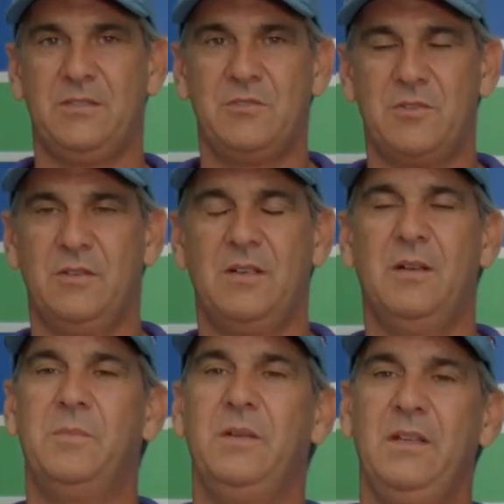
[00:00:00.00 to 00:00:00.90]
control
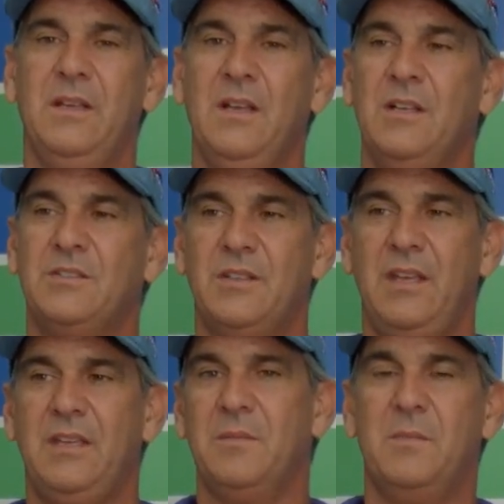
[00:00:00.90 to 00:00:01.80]
company so
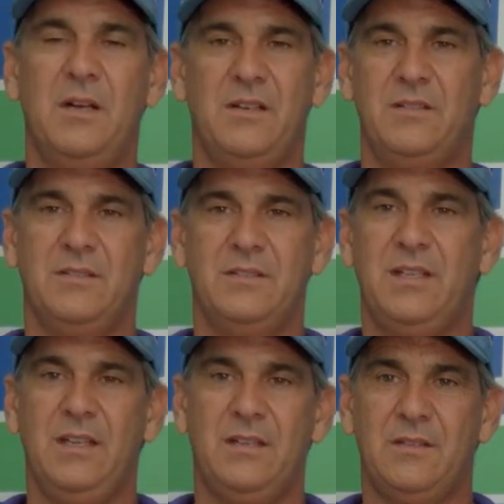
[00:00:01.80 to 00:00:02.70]
they can monitor and
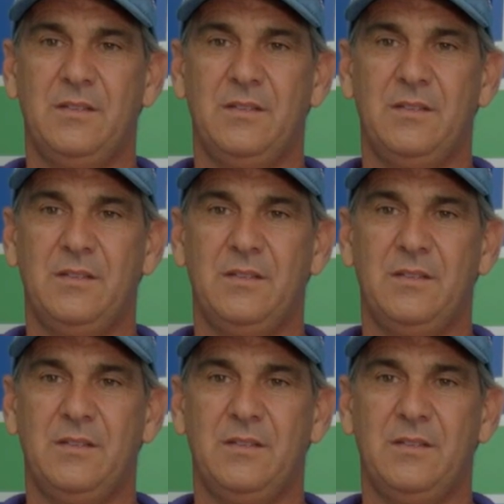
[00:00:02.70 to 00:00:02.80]
take